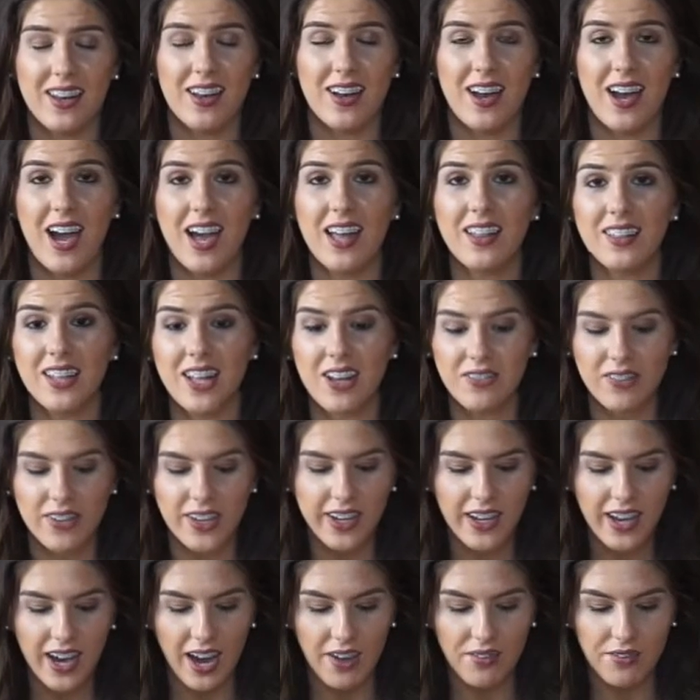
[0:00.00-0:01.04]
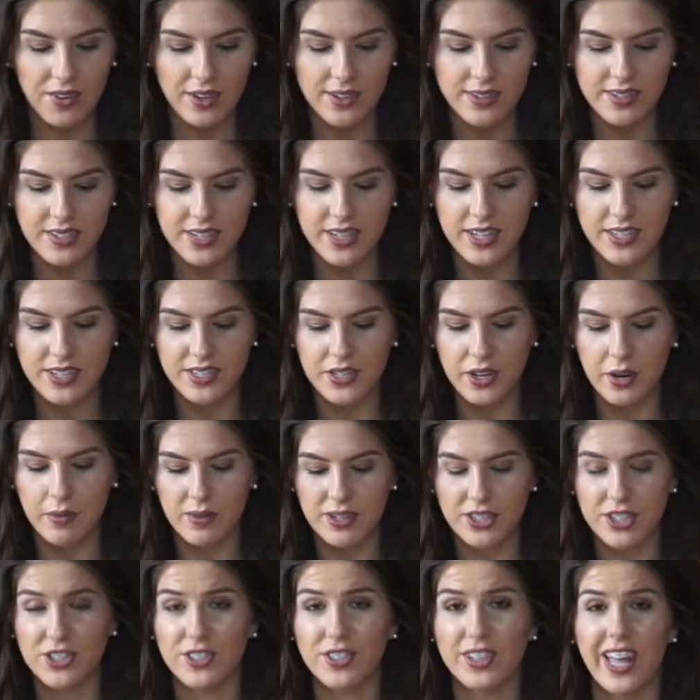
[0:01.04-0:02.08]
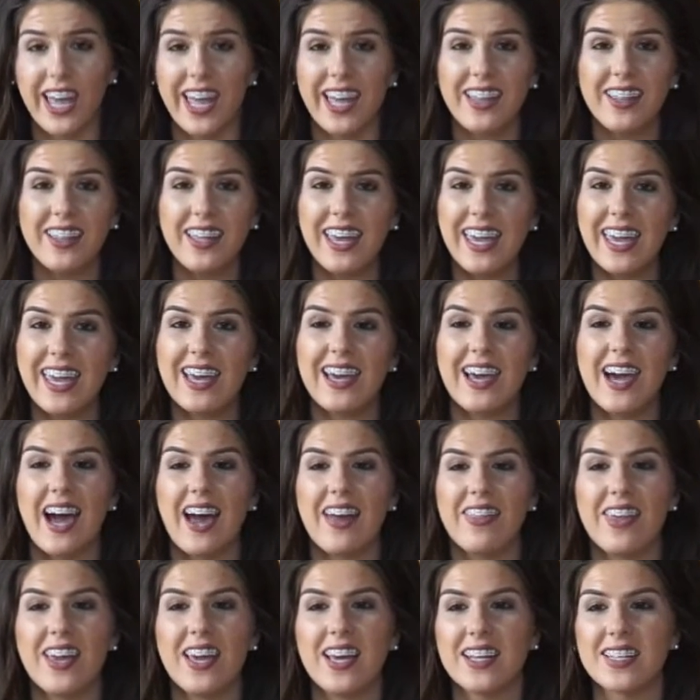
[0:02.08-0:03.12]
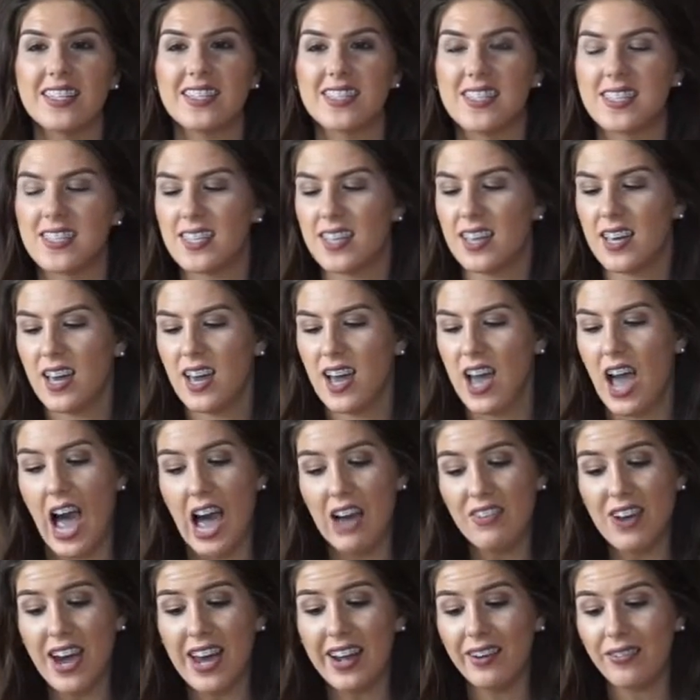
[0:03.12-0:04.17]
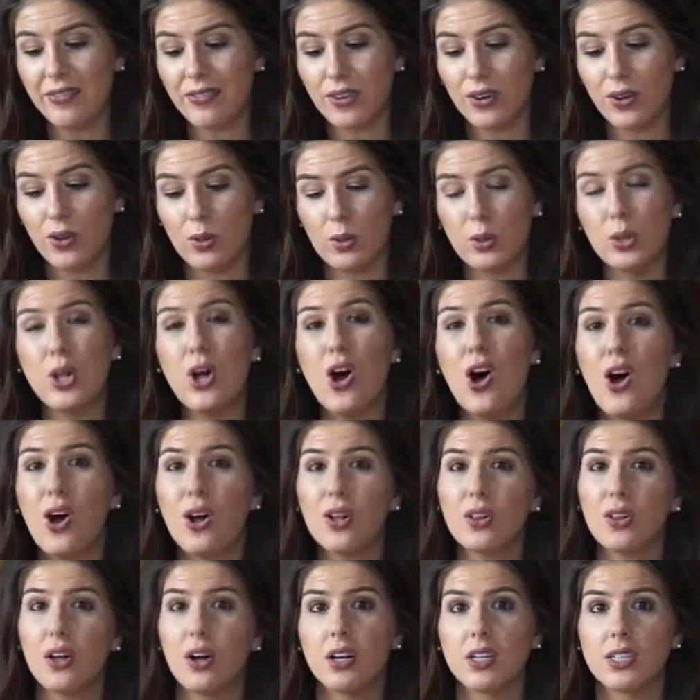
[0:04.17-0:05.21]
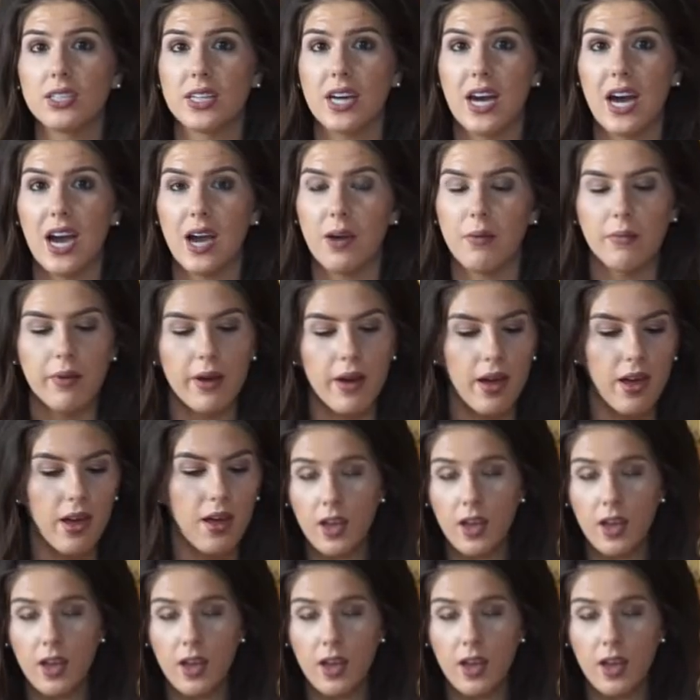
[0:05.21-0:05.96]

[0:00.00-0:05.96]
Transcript: I love it. I've used it so much lately. I've had it for a long time.